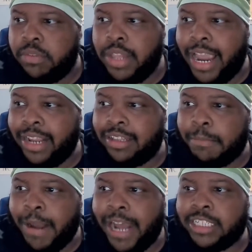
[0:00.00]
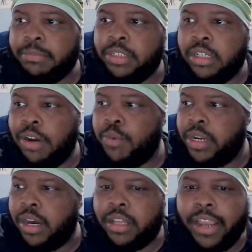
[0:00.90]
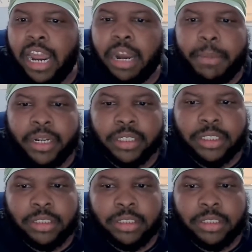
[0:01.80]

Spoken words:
like the possibility of what other animated